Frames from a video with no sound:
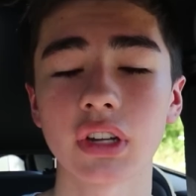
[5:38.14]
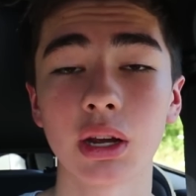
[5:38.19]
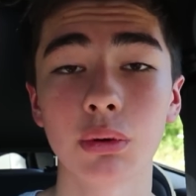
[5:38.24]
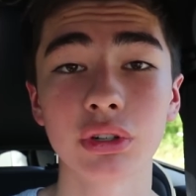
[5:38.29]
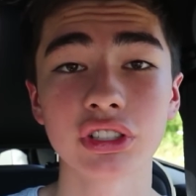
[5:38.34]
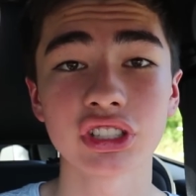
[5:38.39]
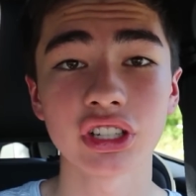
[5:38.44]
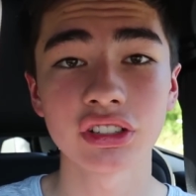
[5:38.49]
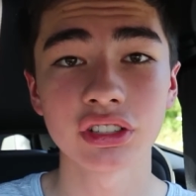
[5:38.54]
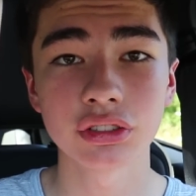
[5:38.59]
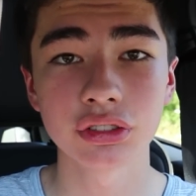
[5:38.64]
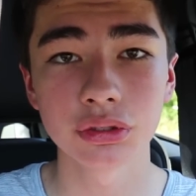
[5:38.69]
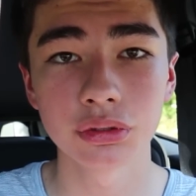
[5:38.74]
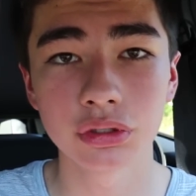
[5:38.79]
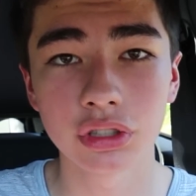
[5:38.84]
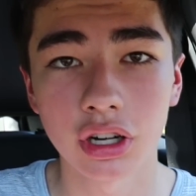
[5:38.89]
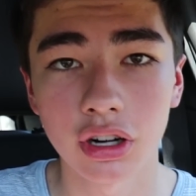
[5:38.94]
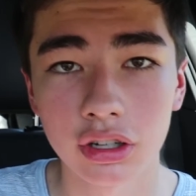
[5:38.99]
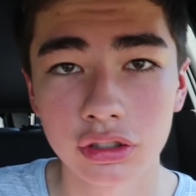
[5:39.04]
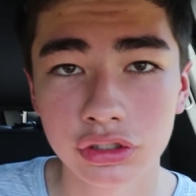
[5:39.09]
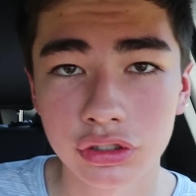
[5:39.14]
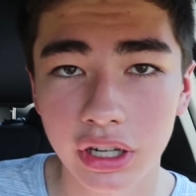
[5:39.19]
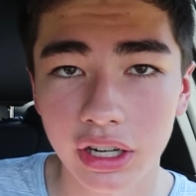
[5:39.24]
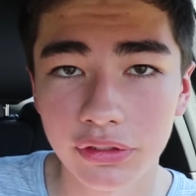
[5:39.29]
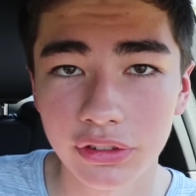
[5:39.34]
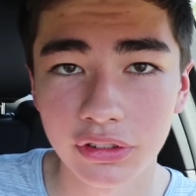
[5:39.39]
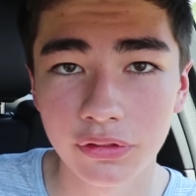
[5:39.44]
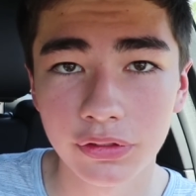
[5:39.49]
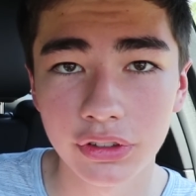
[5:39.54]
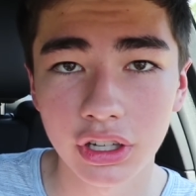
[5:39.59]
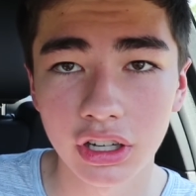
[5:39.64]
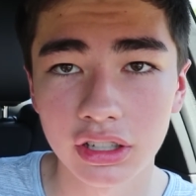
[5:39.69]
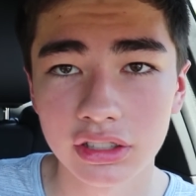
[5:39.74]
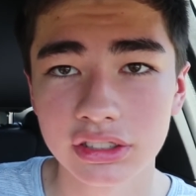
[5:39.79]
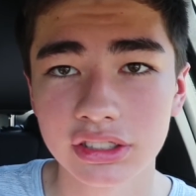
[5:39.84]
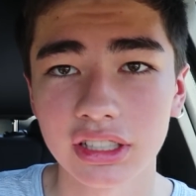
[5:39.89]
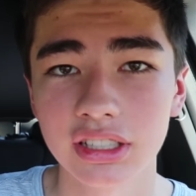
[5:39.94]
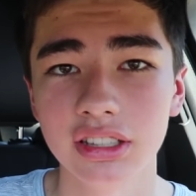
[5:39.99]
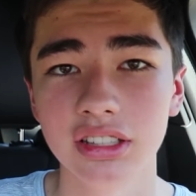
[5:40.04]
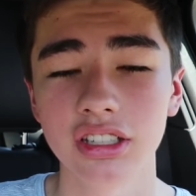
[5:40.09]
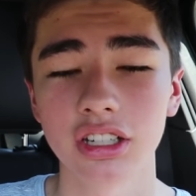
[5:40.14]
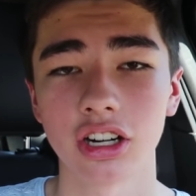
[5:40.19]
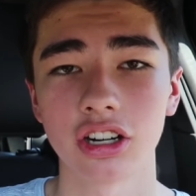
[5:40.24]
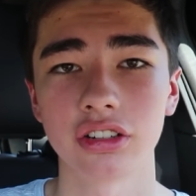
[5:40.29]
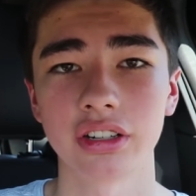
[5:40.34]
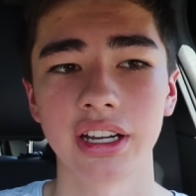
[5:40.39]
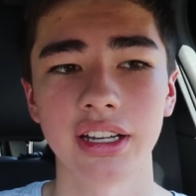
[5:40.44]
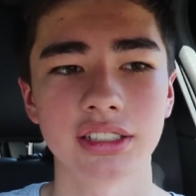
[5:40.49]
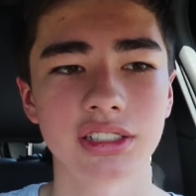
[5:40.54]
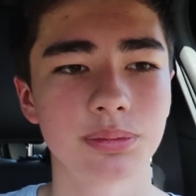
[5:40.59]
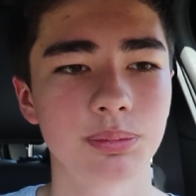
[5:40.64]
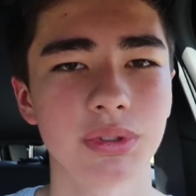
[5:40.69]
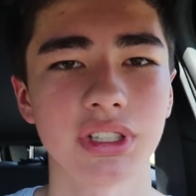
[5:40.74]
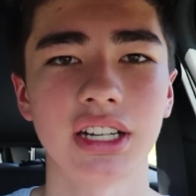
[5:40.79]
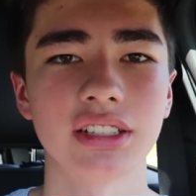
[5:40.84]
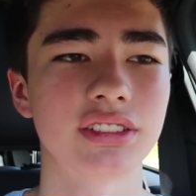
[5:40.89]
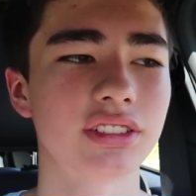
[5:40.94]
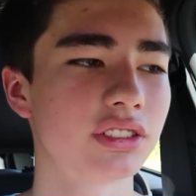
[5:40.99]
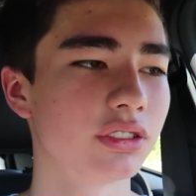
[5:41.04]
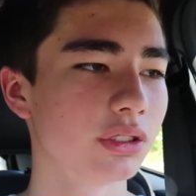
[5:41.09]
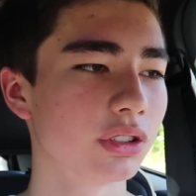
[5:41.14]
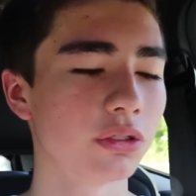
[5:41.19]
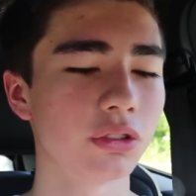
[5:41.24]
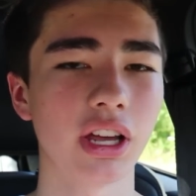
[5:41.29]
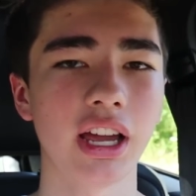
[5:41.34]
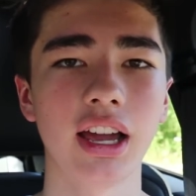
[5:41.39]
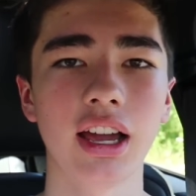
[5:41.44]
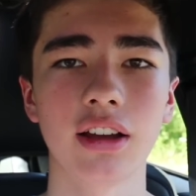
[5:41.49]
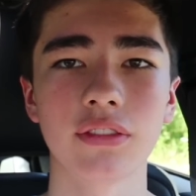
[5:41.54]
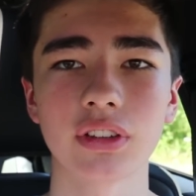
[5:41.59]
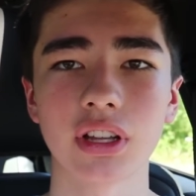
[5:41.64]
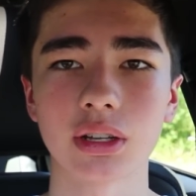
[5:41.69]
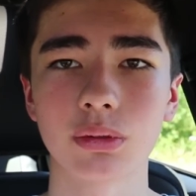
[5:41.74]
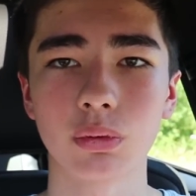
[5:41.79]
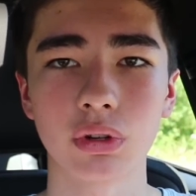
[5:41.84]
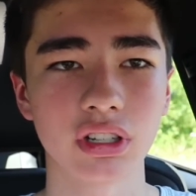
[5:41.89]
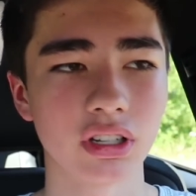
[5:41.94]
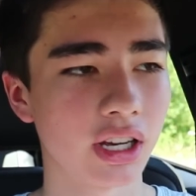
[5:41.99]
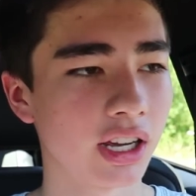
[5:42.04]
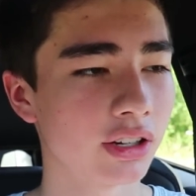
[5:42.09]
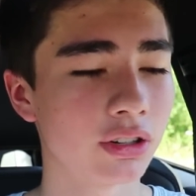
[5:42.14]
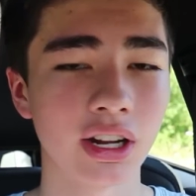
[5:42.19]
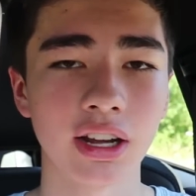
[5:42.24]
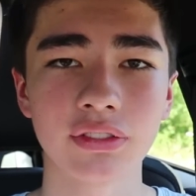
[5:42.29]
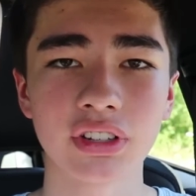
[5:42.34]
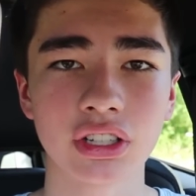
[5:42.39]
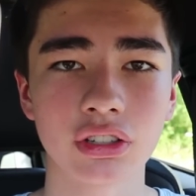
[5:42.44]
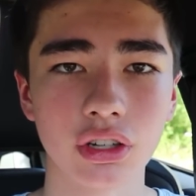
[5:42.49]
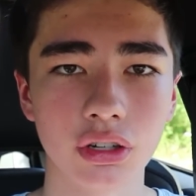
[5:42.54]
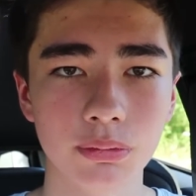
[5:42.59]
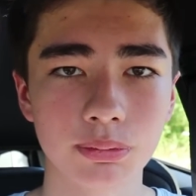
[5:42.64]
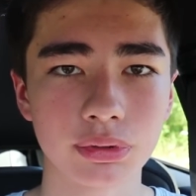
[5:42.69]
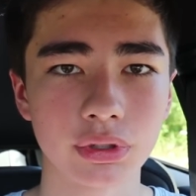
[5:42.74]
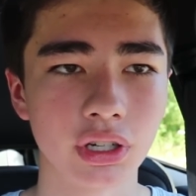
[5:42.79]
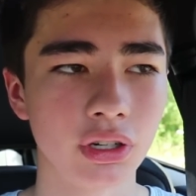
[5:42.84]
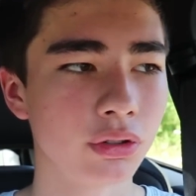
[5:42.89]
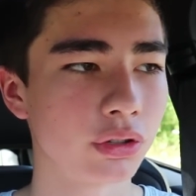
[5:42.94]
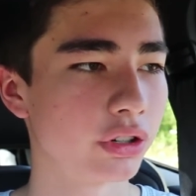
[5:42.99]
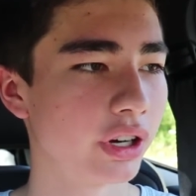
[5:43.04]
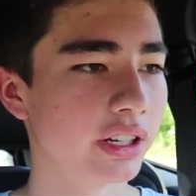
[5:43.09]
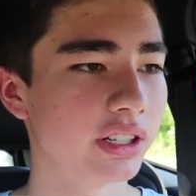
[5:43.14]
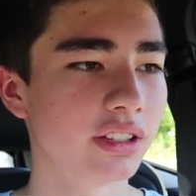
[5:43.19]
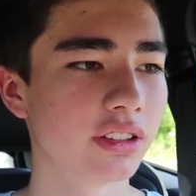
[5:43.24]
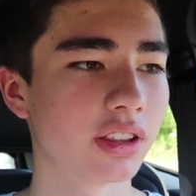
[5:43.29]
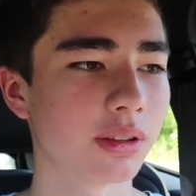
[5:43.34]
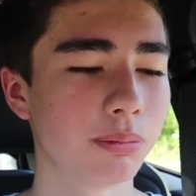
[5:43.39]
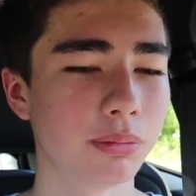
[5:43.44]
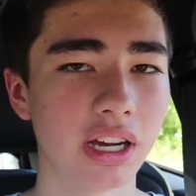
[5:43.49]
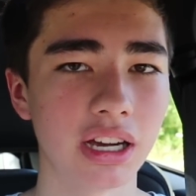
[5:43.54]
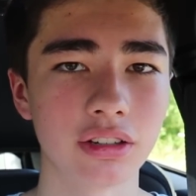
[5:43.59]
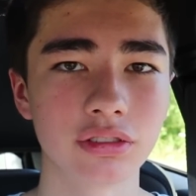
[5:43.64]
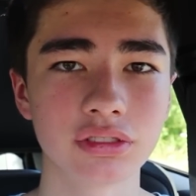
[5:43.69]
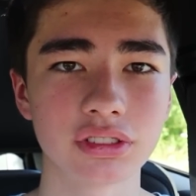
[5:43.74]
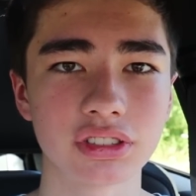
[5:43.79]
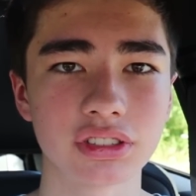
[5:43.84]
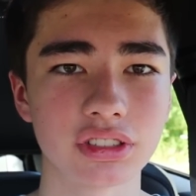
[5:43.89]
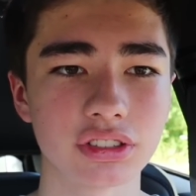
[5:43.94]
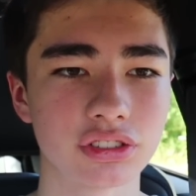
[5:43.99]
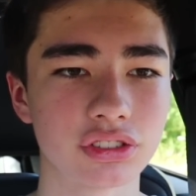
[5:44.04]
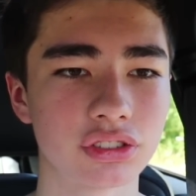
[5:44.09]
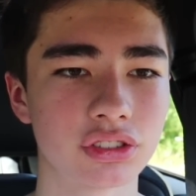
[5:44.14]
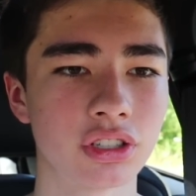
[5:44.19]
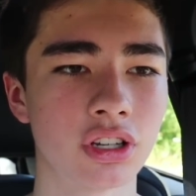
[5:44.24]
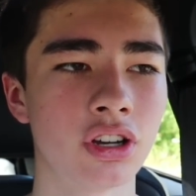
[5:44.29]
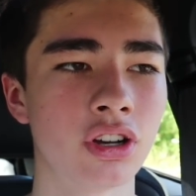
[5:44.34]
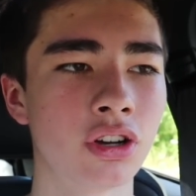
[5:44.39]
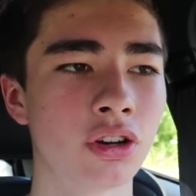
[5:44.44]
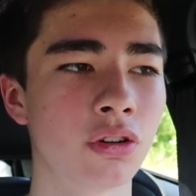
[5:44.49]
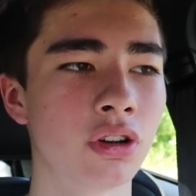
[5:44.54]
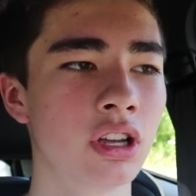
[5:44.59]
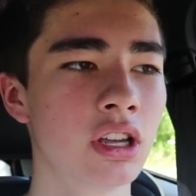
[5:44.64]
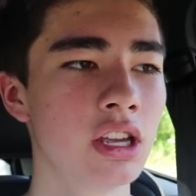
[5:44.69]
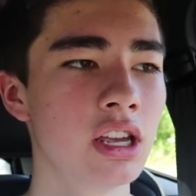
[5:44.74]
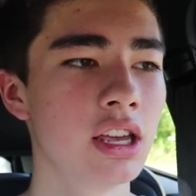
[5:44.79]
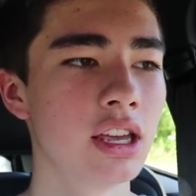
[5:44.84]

I wish I could do car driving vlogs in the RS, but I still don't have like one, of, I don't have a GoPro or any of the mounts, so